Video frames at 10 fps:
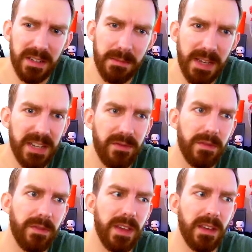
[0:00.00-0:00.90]
it makes
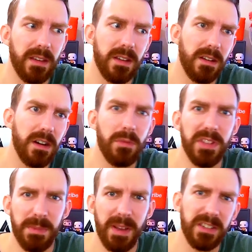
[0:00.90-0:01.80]
everyone think, oh, well,
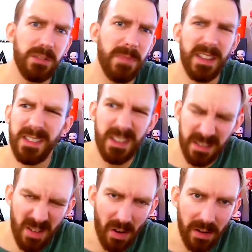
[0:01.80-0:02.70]
it's about Superman, and
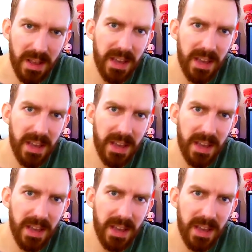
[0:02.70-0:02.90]
it's not.